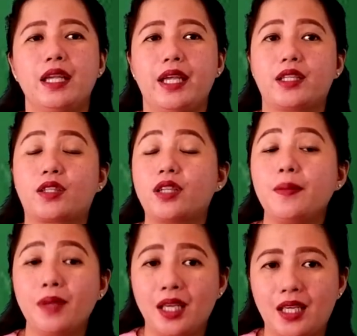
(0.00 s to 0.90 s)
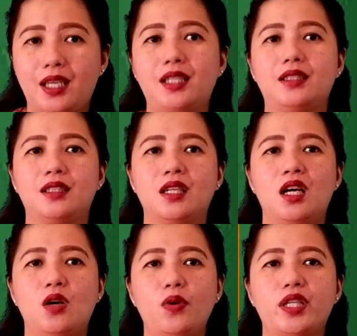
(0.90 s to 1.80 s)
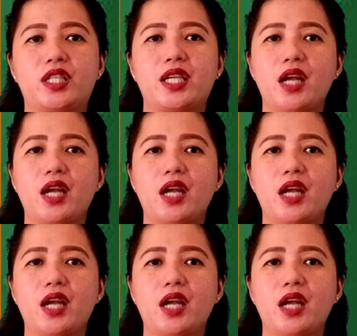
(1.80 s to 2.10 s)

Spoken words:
extreme heat, which